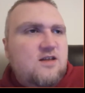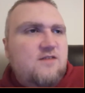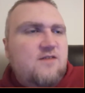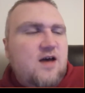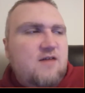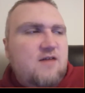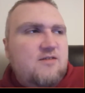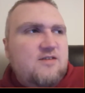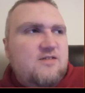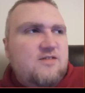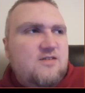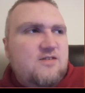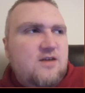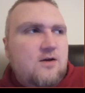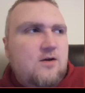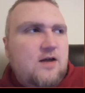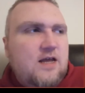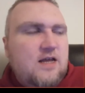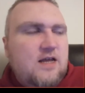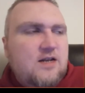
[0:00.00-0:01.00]
of having
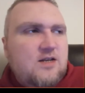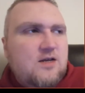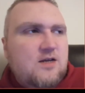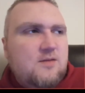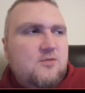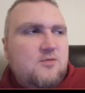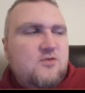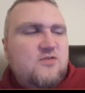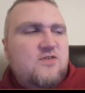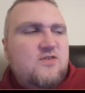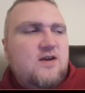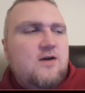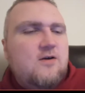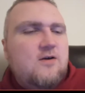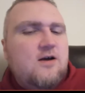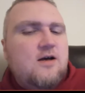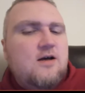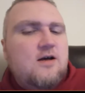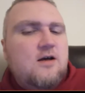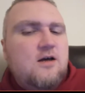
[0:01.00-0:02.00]
Sarah hit double
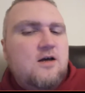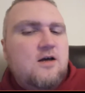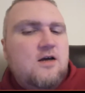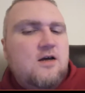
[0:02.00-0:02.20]
Sarah,